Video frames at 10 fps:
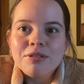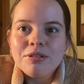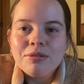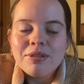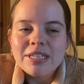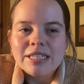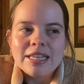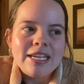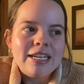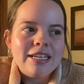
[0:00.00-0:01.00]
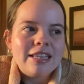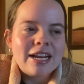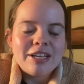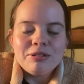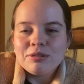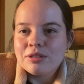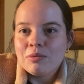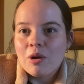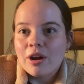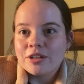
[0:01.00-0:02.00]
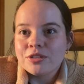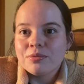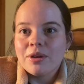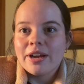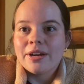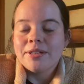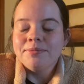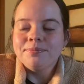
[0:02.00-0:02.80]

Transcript: to do this thing that I used to watch where